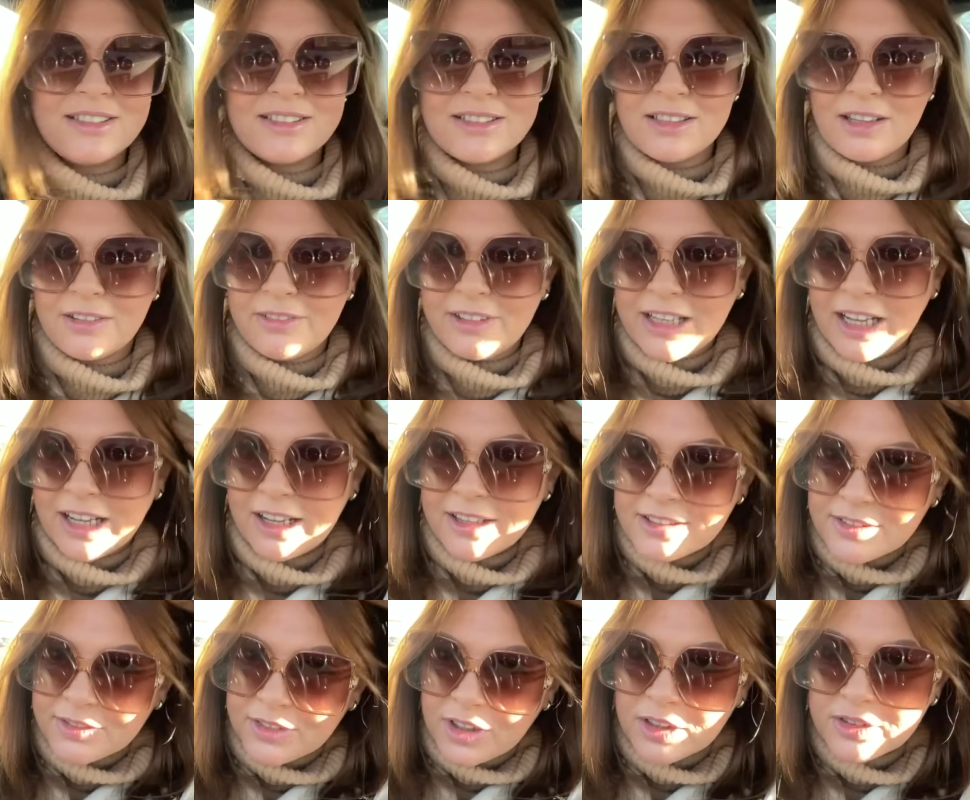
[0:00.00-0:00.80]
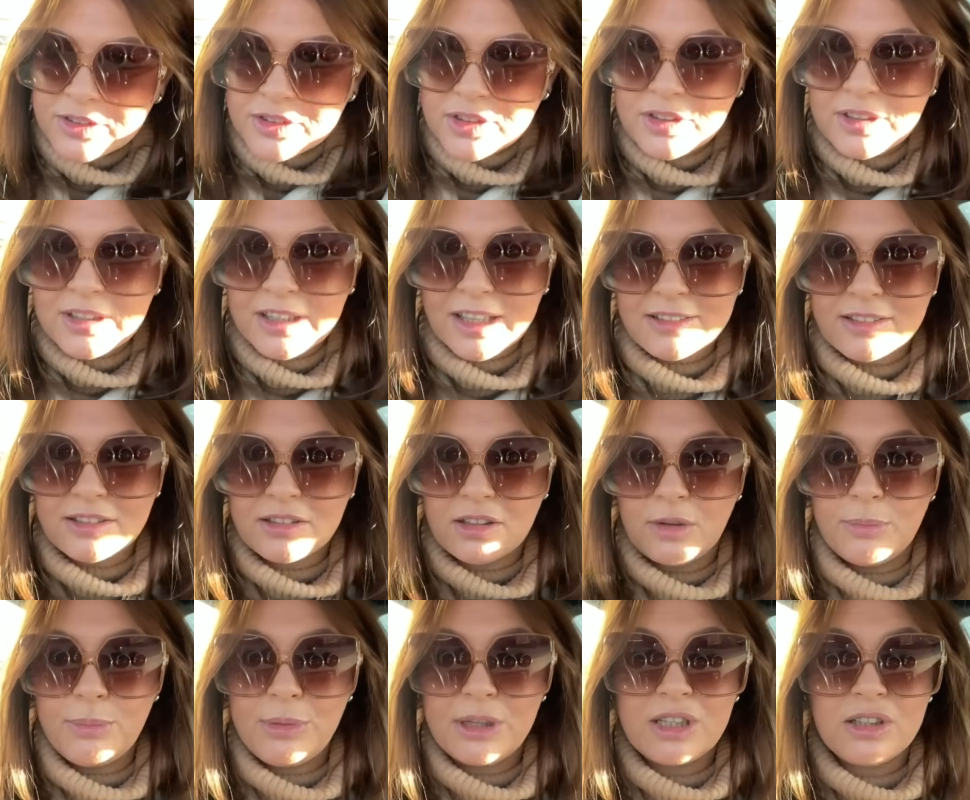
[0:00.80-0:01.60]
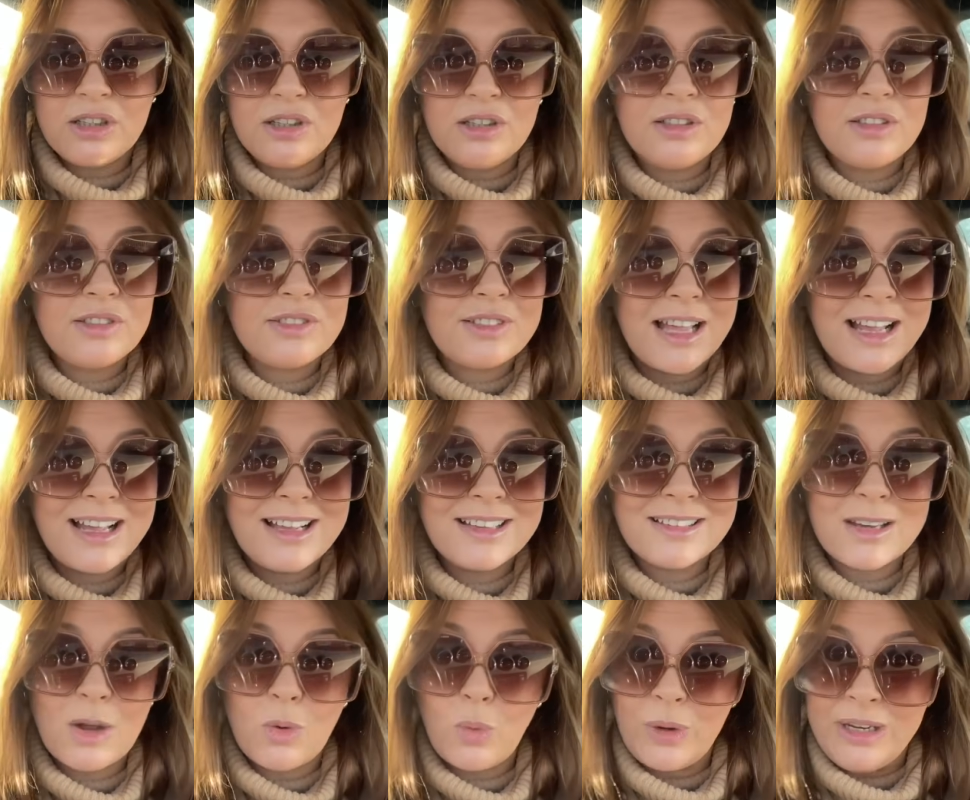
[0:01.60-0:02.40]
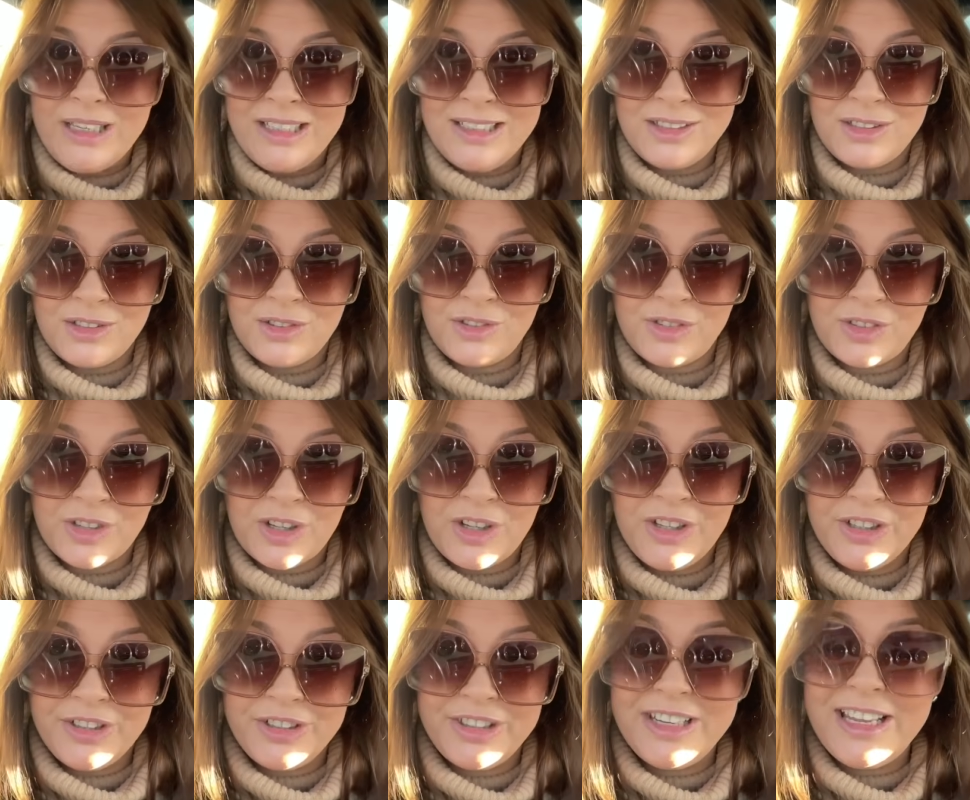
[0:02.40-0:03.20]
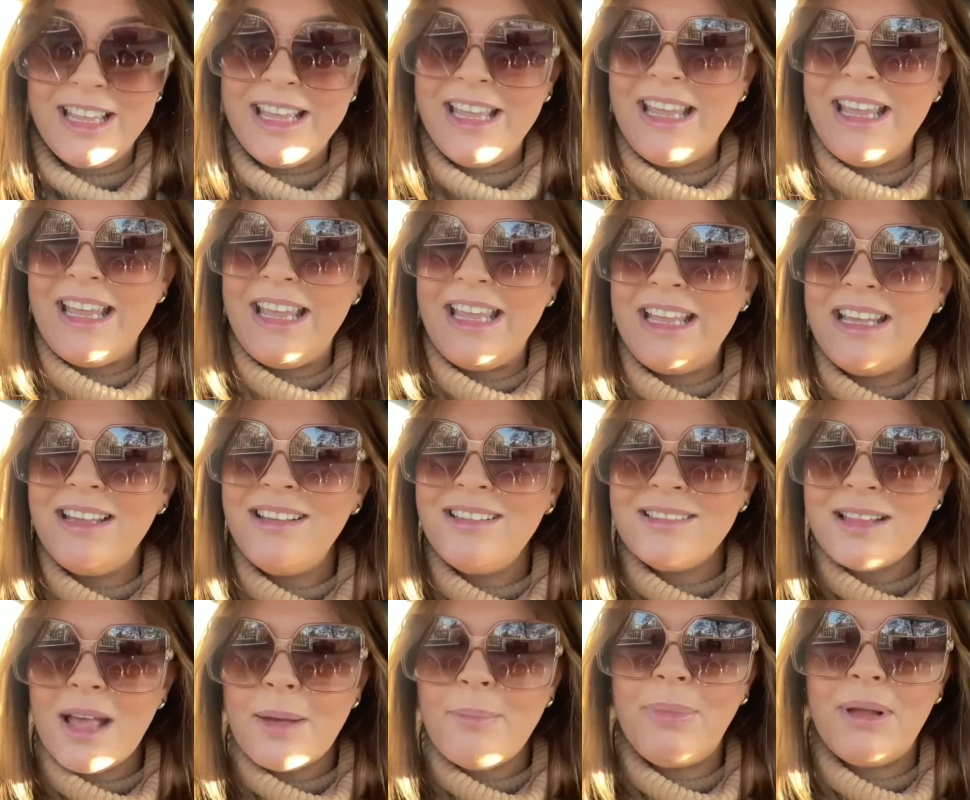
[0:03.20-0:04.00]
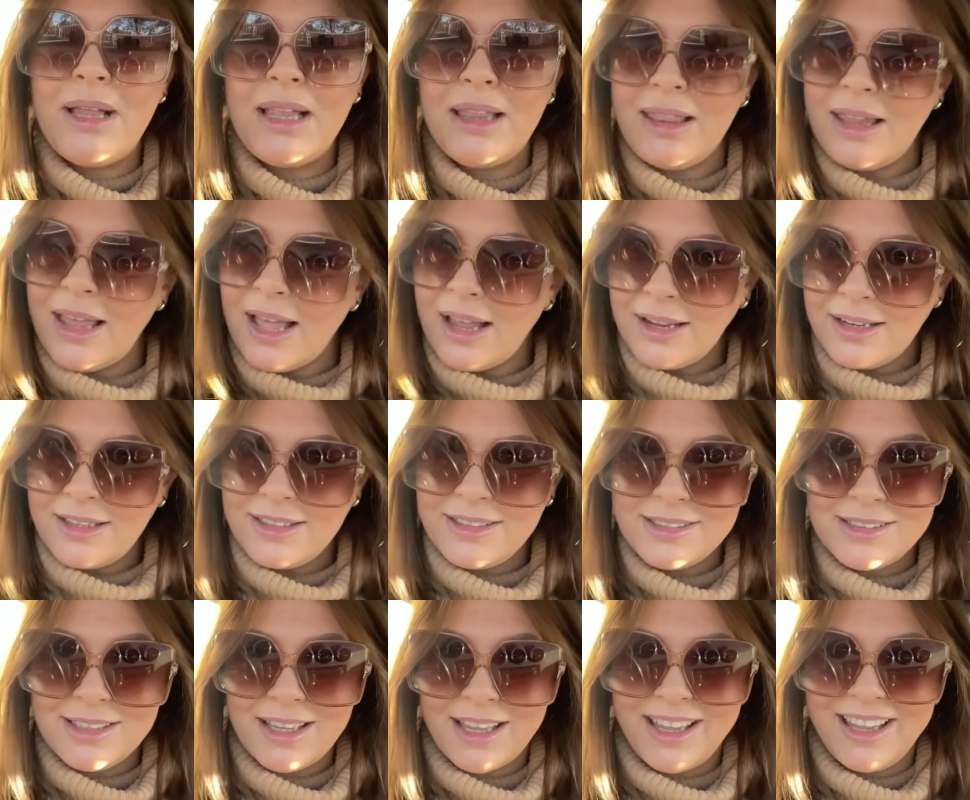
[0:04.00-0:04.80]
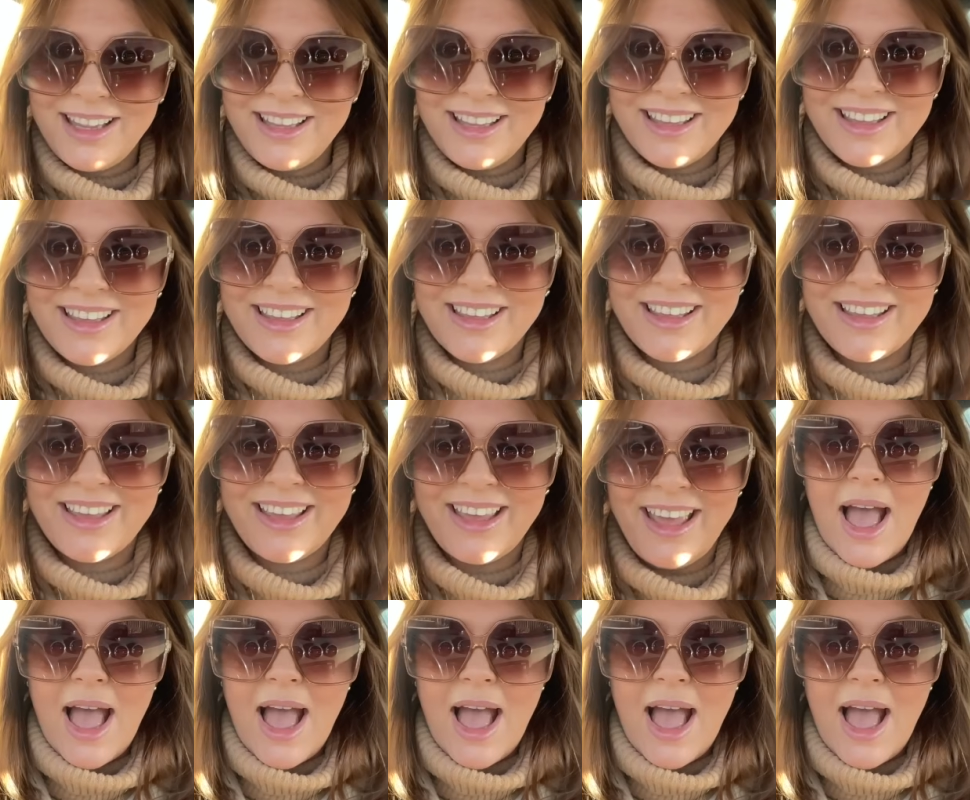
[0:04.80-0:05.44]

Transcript: Sorry guys, I've got sunglasses on because that winter sun is blinding.